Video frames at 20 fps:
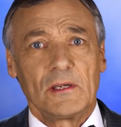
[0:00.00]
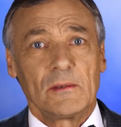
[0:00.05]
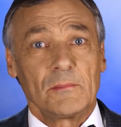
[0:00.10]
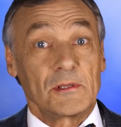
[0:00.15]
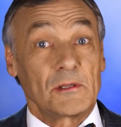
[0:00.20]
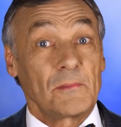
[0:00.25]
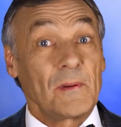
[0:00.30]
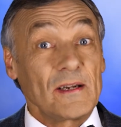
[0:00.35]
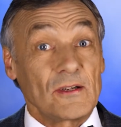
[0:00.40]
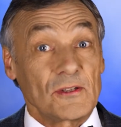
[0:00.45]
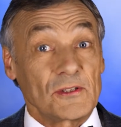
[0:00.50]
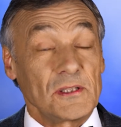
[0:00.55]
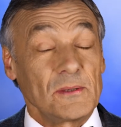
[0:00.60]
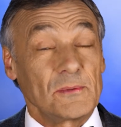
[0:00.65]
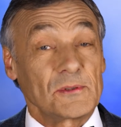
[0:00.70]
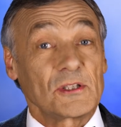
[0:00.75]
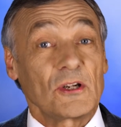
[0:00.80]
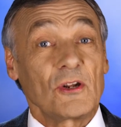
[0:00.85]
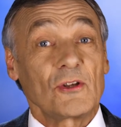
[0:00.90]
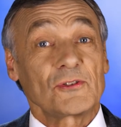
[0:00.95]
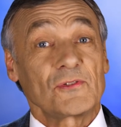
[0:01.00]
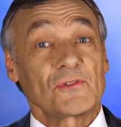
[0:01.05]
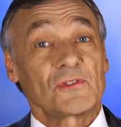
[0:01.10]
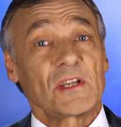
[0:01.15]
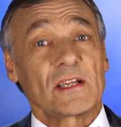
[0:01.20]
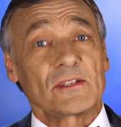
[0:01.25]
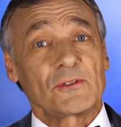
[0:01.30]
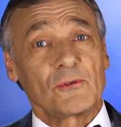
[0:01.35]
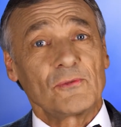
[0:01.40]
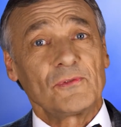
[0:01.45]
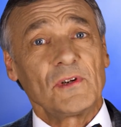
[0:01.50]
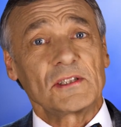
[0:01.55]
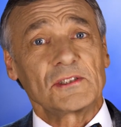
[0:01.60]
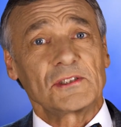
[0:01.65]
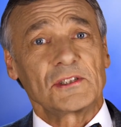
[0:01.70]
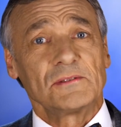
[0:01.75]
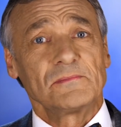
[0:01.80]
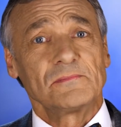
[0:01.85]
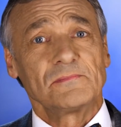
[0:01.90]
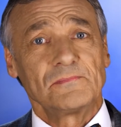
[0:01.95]
but the penalty was a loss of sexual
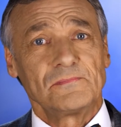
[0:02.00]
function.